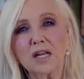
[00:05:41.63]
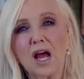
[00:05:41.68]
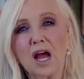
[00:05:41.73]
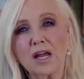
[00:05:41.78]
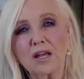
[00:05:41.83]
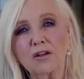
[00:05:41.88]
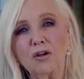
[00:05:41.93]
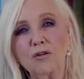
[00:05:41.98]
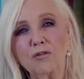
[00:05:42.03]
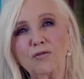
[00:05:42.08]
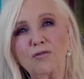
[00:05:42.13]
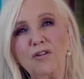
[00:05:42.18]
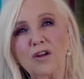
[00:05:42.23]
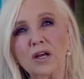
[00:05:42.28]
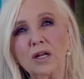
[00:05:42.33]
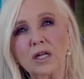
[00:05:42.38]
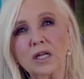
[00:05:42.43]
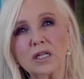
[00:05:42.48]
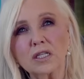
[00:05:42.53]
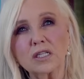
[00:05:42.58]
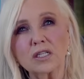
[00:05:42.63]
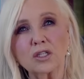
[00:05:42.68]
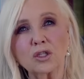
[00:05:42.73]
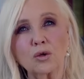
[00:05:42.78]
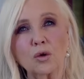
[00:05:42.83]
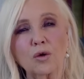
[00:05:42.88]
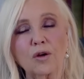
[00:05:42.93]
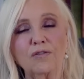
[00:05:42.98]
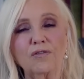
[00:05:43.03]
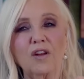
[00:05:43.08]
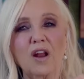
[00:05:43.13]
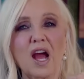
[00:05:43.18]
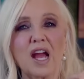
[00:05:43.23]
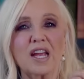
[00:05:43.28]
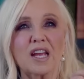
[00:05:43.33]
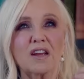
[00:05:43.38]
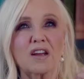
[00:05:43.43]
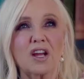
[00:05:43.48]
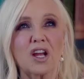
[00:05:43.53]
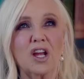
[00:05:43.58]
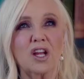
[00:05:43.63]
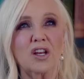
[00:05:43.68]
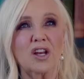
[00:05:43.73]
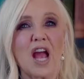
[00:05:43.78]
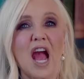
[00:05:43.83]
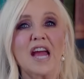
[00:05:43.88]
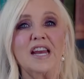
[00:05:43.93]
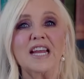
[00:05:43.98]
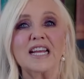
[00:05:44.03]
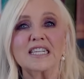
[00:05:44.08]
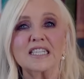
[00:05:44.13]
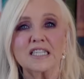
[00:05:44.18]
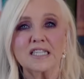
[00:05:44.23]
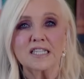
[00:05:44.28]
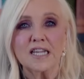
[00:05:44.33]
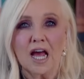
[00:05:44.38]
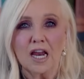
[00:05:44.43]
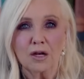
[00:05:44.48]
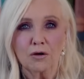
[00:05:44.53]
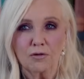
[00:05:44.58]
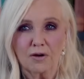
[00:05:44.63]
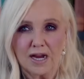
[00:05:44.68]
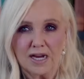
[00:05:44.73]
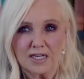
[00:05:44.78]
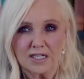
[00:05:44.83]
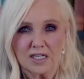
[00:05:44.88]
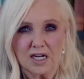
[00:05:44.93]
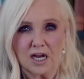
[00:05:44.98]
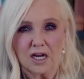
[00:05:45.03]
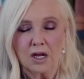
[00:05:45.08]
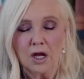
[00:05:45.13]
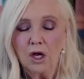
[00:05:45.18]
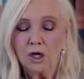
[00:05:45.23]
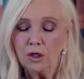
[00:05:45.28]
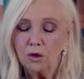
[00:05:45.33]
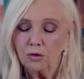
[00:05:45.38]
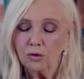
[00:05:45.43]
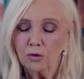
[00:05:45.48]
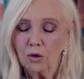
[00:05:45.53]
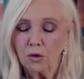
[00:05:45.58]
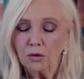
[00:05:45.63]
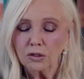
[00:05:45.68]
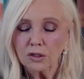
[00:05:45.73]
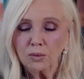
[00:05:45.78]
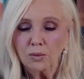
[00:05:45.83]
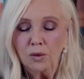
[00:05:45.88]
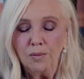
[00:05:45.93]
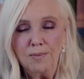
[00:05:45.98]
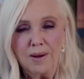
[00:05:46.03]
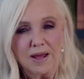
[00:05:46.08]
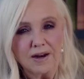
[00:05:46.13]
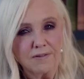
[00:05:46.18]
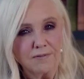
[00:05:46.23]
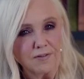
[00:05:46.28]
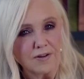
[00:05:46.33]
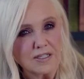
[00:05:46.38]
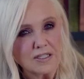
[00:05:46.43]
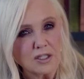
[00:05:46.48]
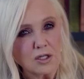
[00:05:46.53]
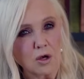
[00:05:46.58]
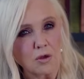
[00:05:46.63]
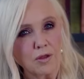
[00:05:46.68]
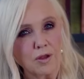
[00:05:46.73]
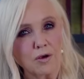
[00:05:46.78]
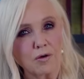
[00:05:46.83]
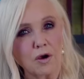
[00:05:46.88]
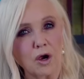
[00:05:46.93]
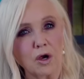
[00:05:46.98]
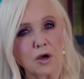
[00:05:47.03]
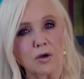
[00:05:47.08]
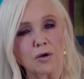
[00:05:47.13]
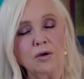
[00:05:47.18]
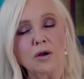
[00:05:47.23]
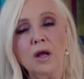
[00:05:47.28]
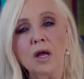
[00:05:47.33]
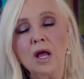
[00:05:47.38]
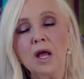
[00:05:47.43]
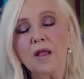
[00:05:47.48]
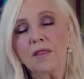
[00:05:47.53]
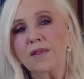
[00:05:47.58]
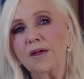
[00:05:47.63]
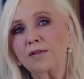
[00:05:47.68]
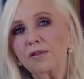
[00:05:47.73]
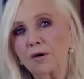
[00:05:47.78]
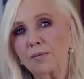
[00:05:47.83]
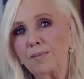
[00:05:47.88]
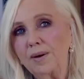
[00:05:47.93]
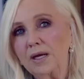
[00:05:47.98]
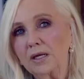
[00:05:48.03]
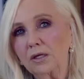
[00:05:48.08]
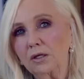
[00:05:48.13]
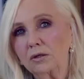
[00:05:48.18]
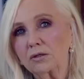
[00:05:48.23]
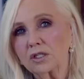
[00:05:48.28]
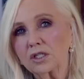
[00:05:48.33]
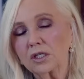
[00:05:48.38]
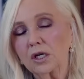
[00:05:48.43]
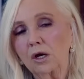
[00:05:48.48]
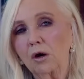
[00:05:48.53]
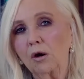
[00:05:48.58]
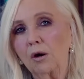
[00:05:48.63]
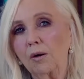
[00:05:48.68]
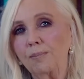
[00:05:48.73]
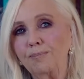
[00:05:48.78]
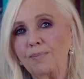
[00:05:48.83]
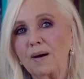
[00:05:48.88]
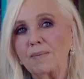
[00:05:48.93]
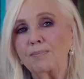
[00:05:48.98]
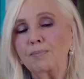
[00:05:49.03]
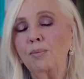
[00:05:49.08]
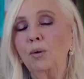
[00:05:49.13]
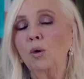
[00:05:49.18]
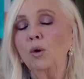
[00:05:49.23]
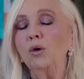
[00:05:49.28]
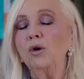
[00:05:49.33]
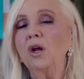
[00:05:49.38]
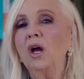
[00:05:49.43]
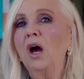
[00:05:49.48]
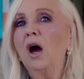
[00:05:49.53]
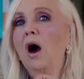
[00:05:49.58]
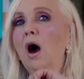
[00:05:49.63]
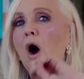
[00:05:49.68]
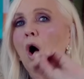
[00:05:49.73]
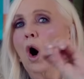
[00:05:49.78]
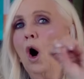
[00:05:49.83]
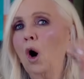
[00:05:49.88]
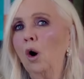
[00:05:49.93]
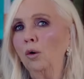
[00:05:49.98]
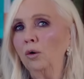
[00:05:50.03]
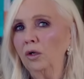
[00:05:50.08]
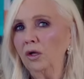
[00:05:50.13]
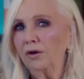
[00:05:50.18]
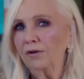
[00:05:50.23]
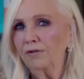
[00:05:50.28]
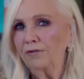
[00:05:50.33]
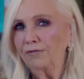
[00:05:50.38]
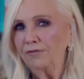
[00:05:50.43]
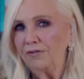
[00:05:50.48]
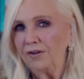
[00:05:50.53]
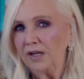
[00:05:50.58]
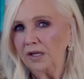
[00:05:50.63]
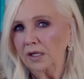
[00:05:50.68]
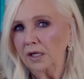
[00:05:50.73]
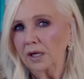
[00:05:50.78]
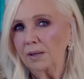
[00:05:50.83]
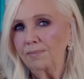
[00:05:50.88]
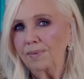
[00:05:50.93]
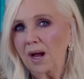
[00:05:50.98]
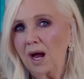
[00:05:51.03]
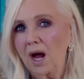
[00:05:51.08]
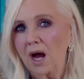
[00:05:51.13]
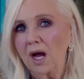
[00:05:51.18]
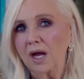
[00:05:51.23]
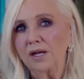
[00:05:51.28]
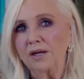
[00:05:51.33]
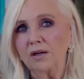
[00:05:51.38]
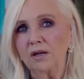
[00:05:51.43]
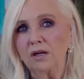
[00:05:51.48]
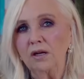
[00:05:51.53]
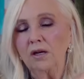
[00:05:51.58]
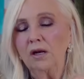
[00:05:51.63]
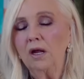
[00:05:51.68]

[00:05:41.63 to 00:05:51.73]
your feelings are sort of like an accelerator. Your thoughts will manifest on their own, that they'll be a lot slower, but put a whole lot of feeling behind it,